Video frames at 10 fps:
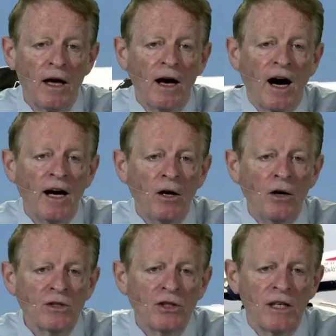I
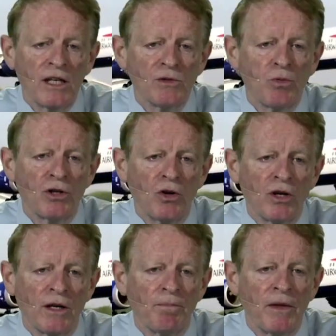also think it's worth
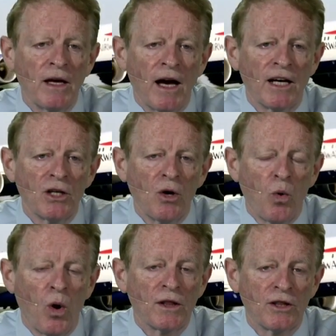looking at
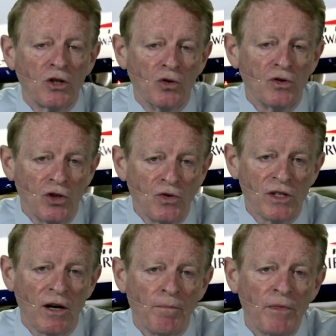what the good news are.
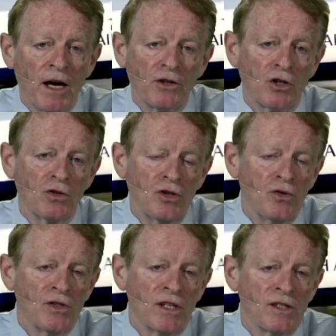And the good news
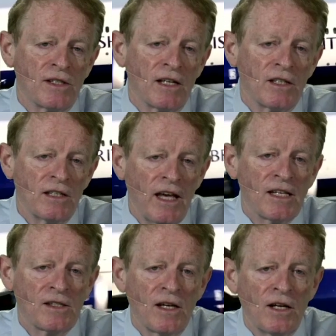is that,
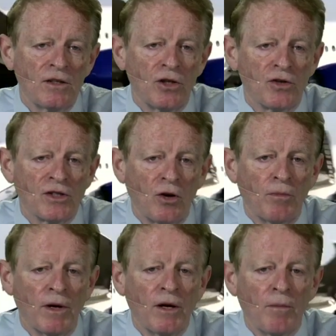yes, there are some
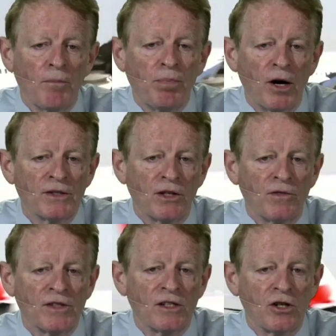positives
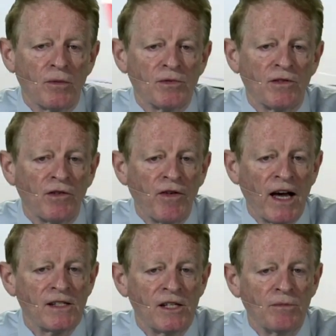in terms of the
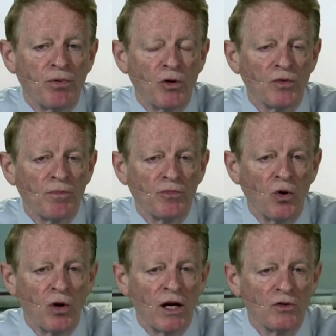vaccine
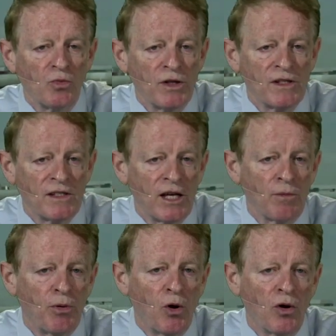rollout with
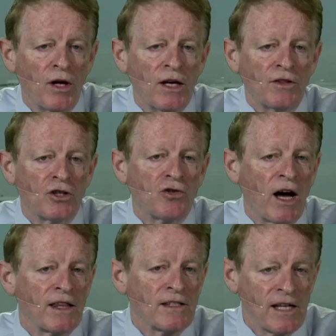Singapore, the
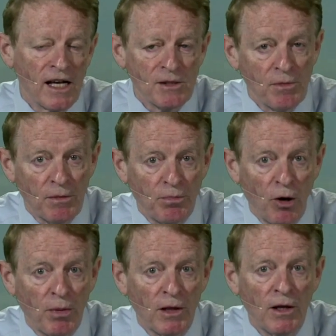Trans-Tasman
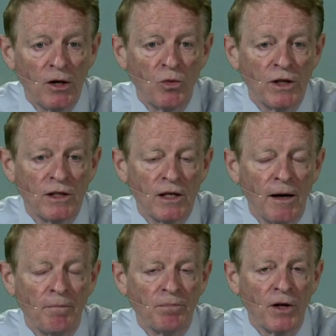bubble with
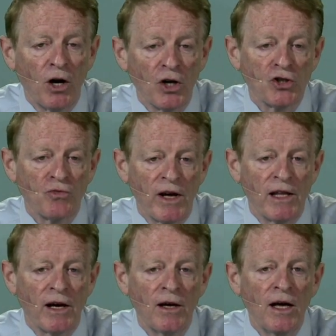
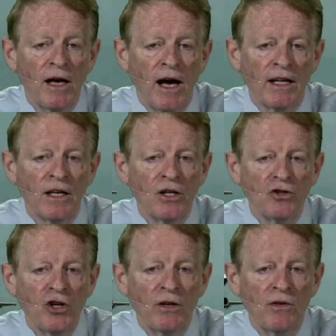Australia. And
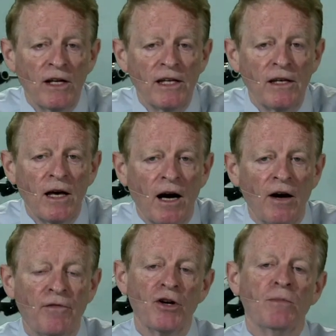generally, I
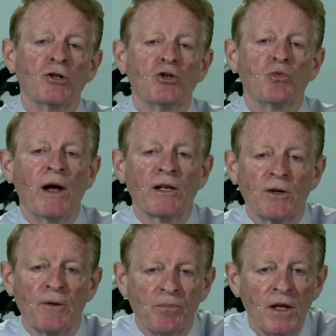very much
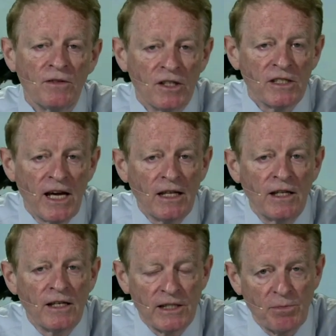welcome the
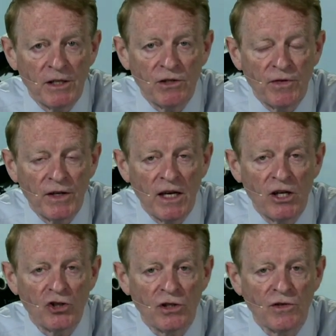technical
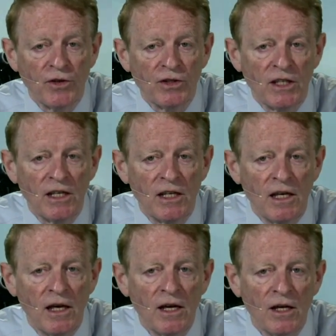specifications for the
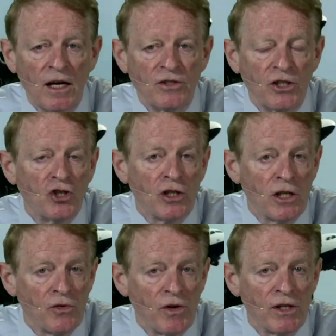Digital
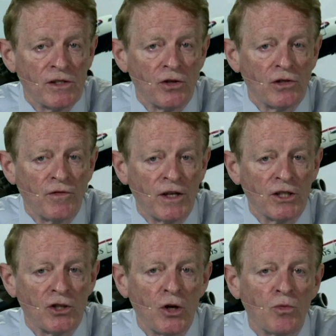Green Certificate,
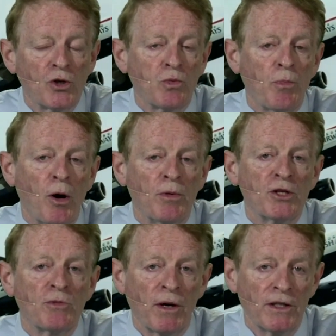which were published
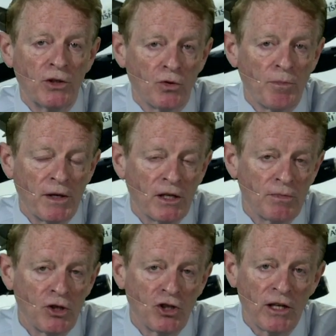by the European
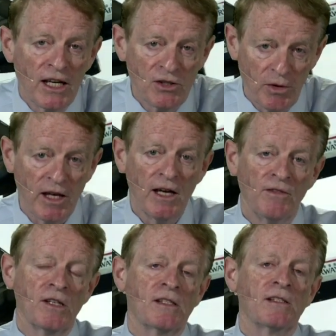Commission last week.
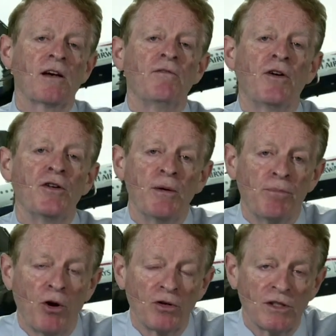This is a very
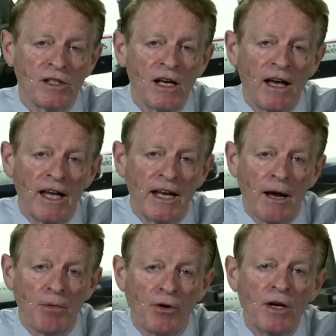important enabler.